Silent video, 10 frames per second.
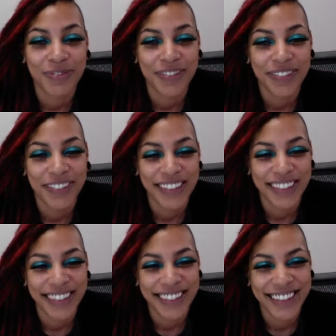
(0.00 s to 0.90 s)

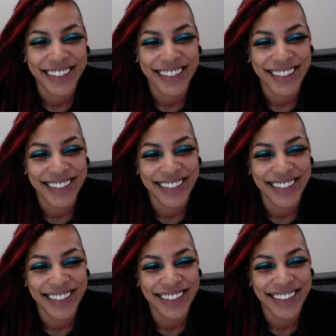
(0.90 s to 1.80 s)

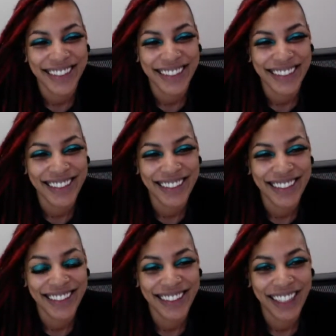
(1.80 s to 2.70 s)

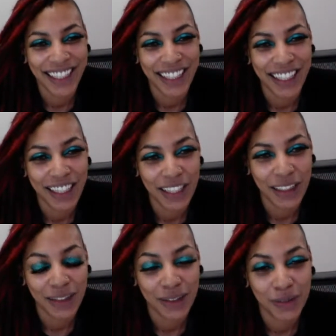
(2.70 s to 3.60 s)

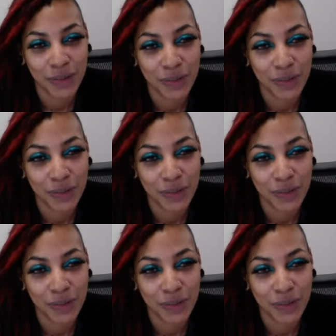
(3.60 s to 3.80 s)
[no speech]